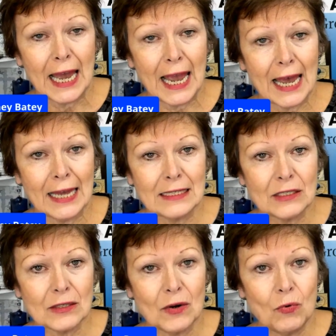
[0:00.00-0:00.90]
And
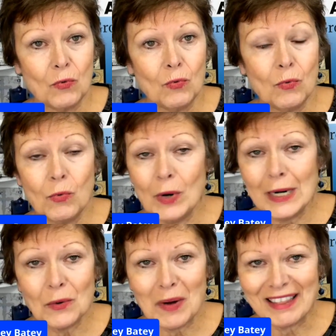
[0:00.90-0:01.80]
we
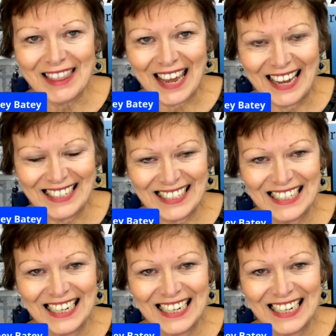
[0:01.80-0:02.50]
don't want that.